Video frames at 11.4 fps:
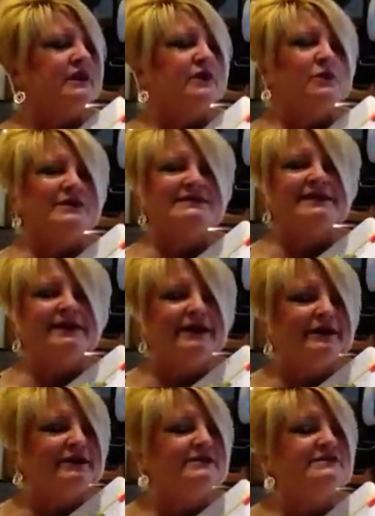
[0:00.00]
what's it
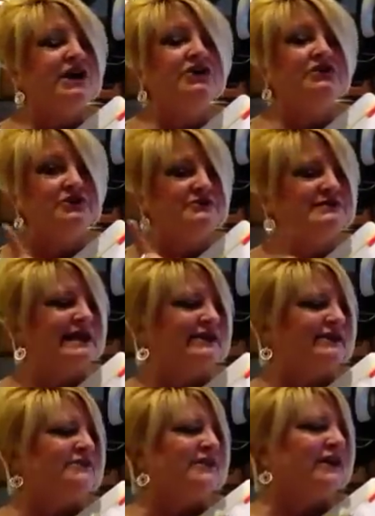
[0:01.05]
called? Consultant
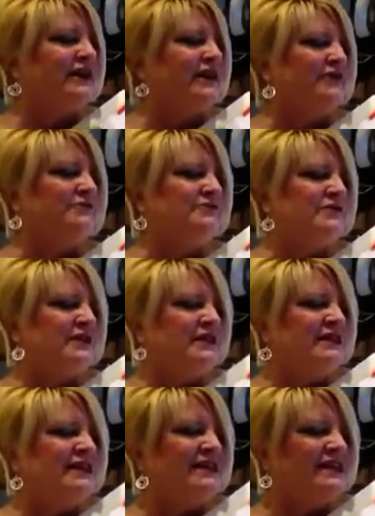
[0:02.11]
newsletter, there you go.
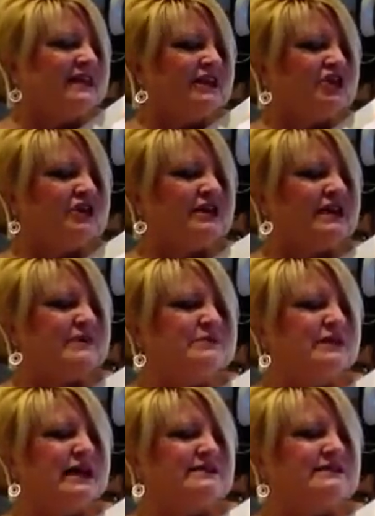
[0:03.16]
You can keep the
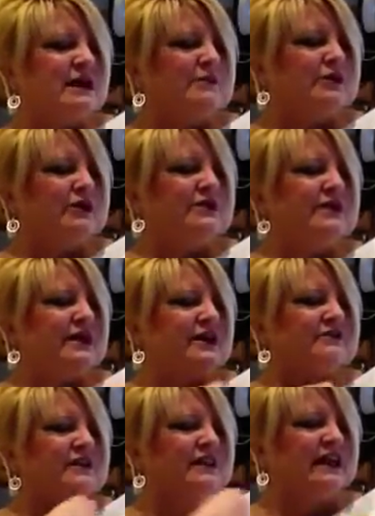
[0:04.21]
last couple in there
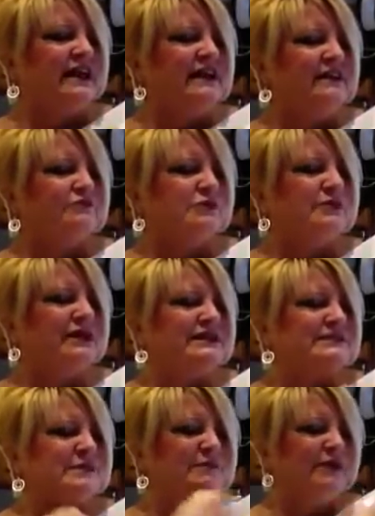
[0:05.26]
if you like.
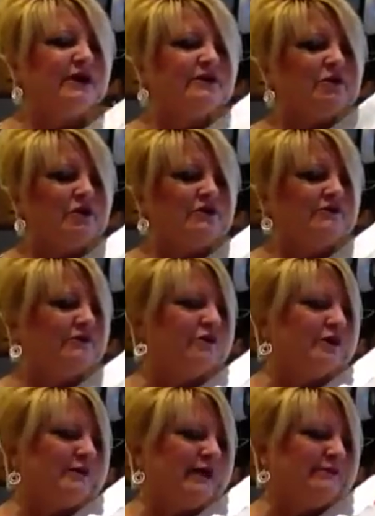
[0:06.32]
Replacement part order
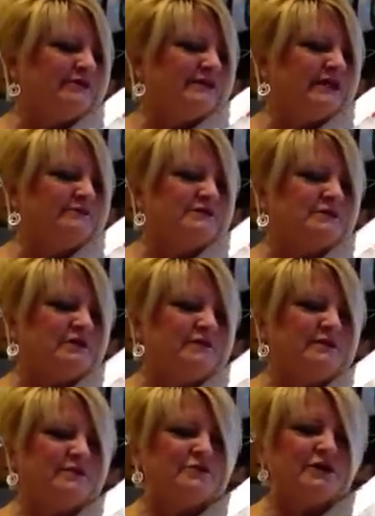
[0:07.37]
form. How many times do we have
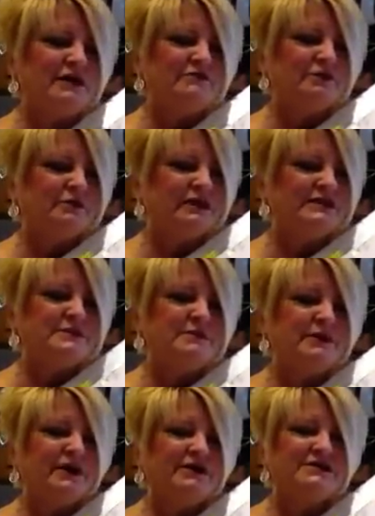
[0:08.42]
people that want replacement
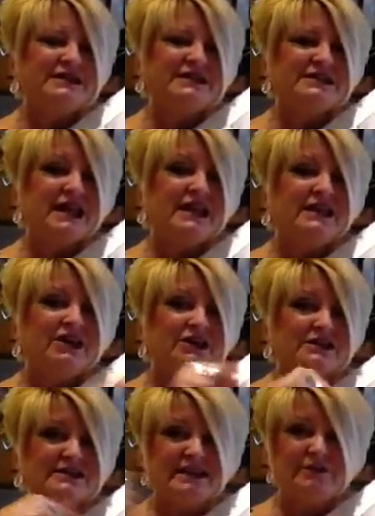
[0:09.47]
parts, and it's kind of hard
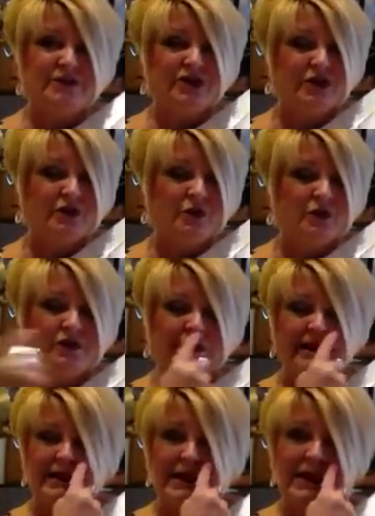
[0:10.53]
to see when you go to order
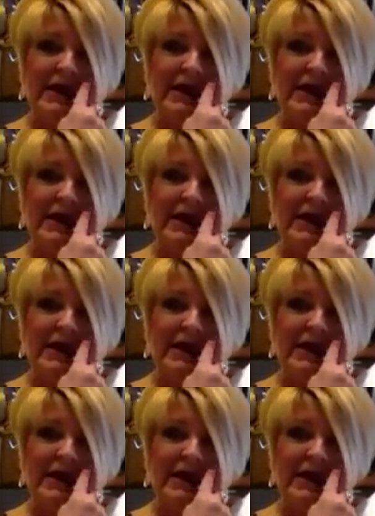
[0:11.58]
it